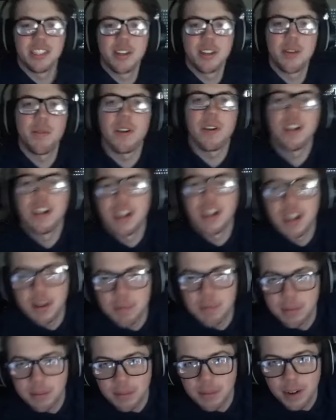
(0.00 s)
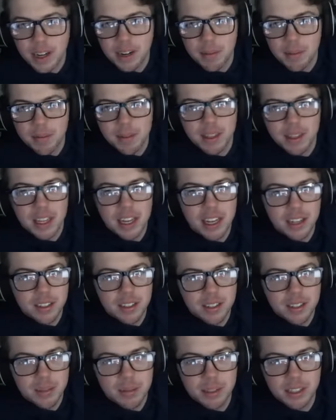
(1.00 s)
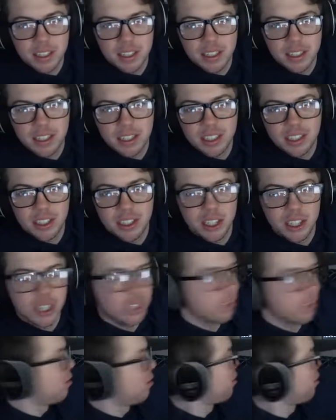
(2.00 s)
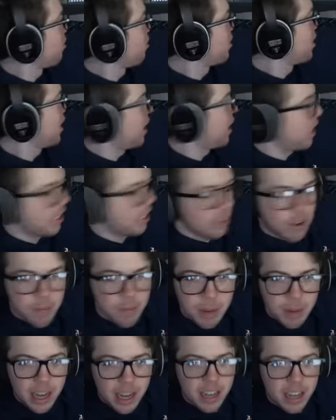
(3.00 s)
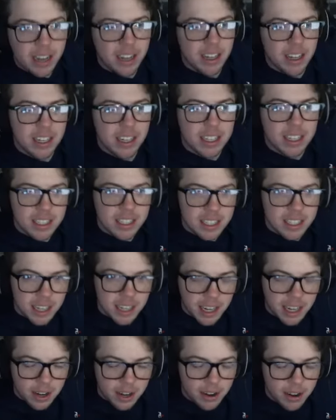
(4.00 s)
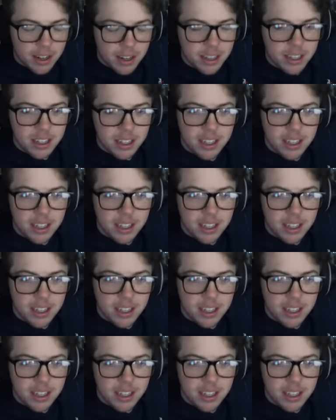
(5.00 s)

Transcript: got one right up there on top of the chest of drawers. That's her main sitting area.